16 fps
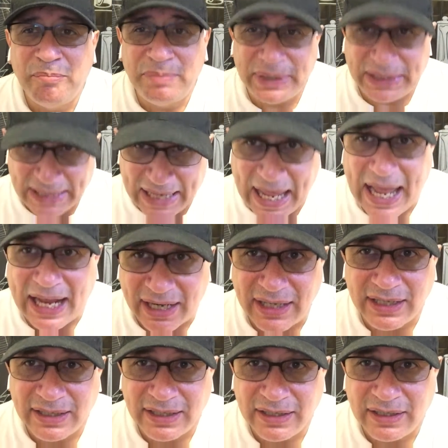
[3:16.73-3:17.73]

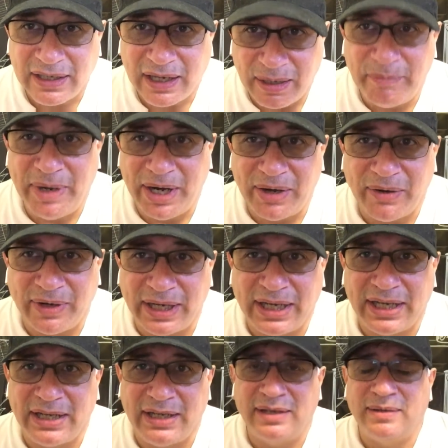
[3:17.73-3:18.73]
black
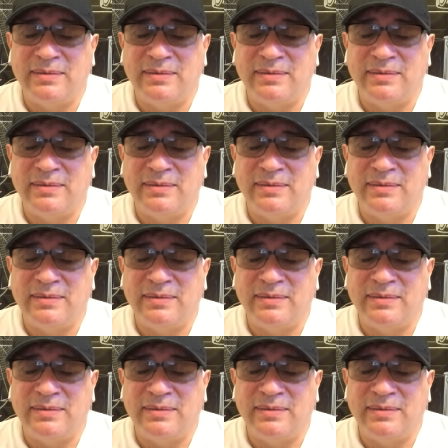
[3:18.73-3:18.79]
American.